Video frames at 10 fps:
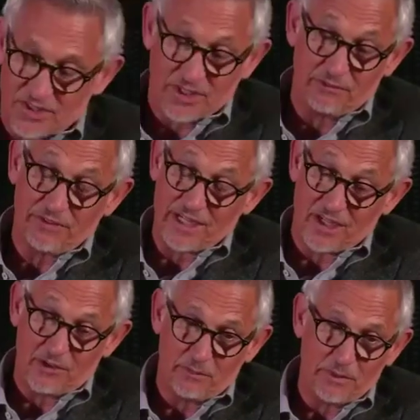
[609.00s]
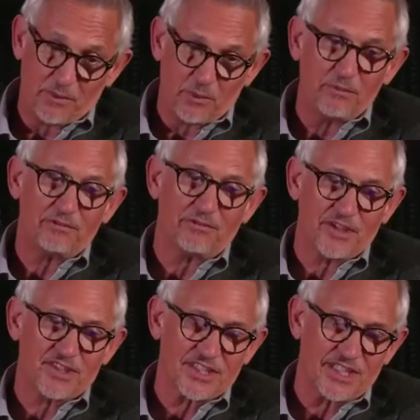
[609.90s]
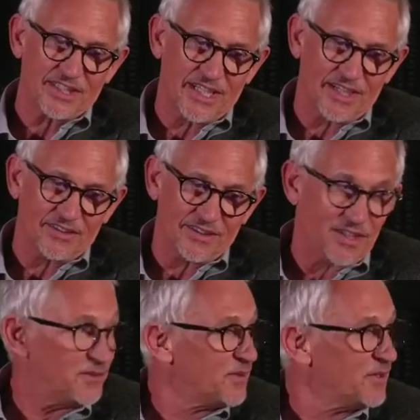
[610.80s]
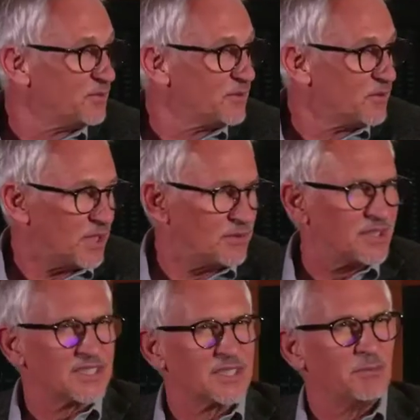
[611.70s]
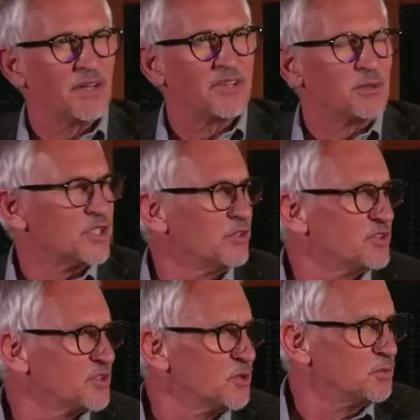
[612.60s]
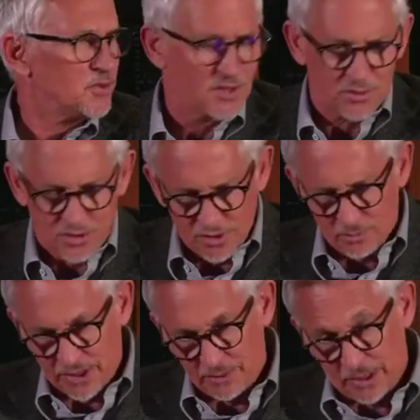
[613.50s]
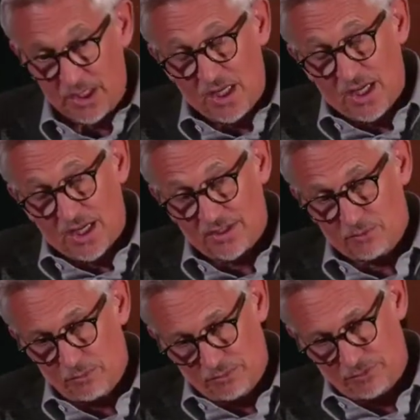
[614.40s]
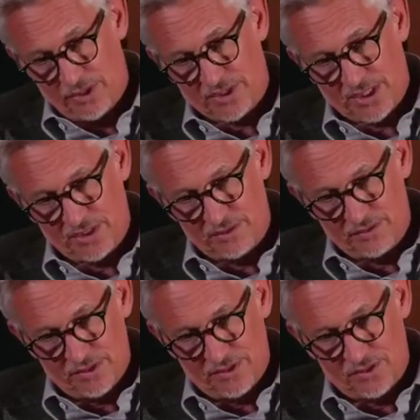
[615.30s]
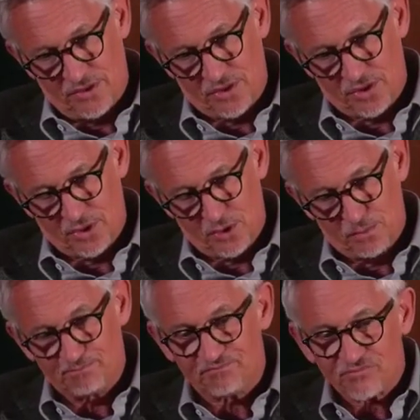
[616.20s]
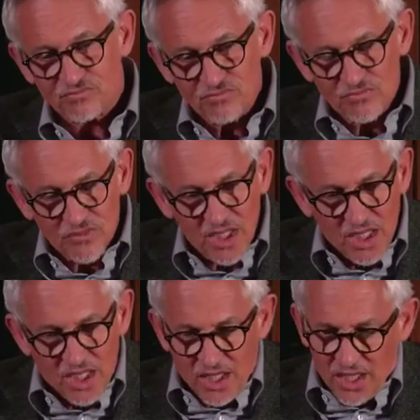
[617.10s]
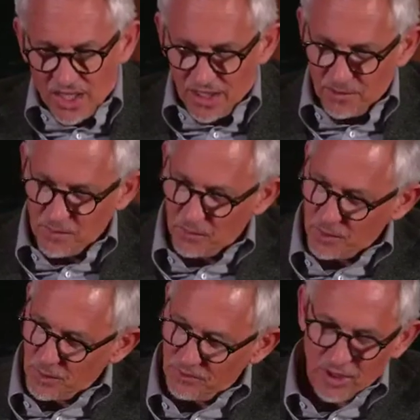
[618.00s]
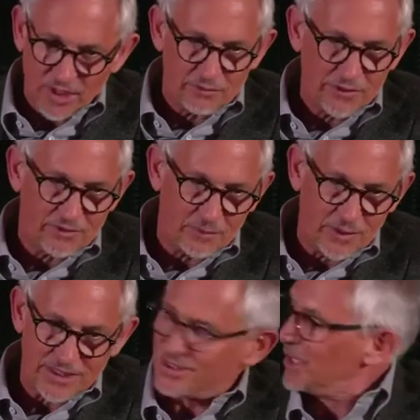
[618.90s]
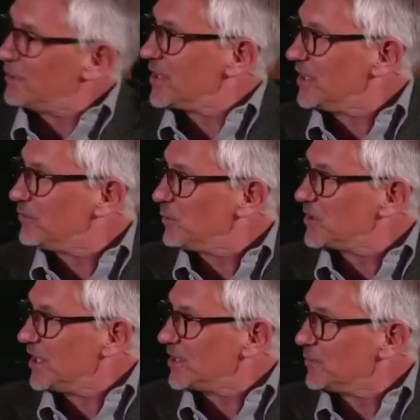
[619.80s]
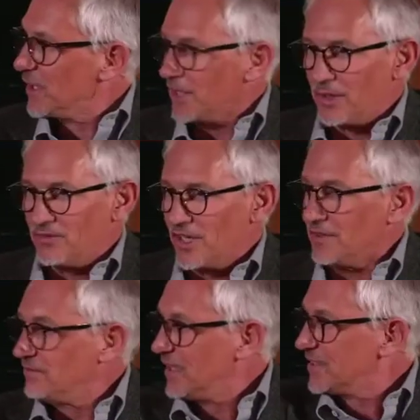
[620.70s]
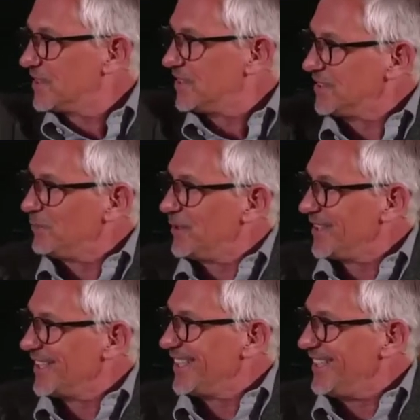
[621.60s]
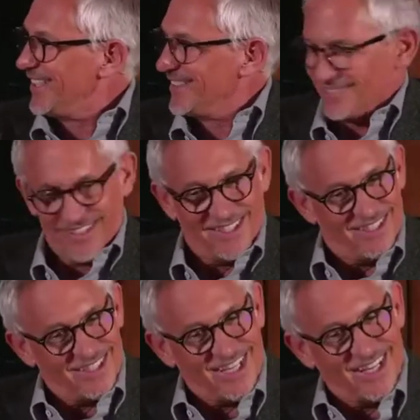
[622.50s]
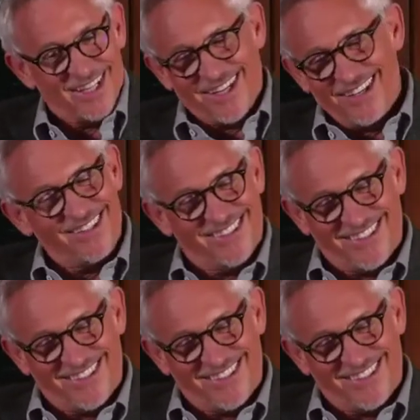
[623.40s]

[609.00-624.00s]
story. In fact, I remember when we first sat down, and well, actually, I think it was over Zoom because it was during the pandemic. I think when we first had the Zoom, and we went, right, the 50 best times Czech football changed the world, I went, right, Leicester City winning the league. that